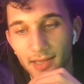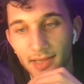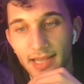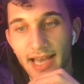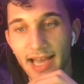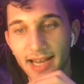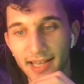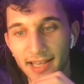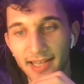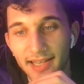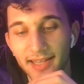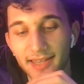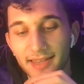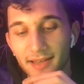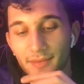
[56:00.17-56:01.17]
That
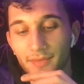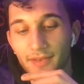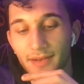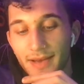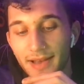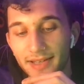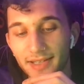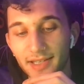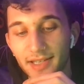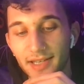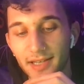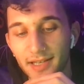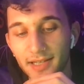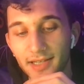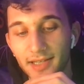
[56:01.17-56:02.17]
is something. I'm actually
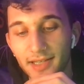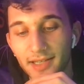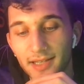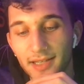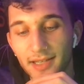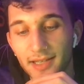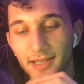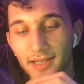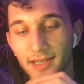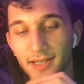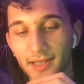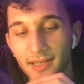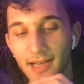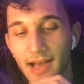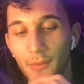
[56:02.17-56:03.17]
I
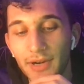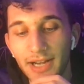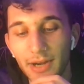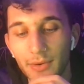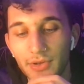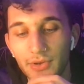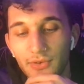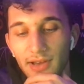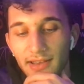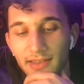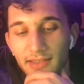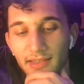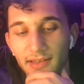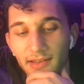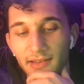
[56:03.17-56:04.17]
want to hear what you
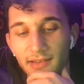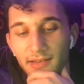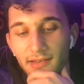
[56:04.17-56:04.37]
guys think.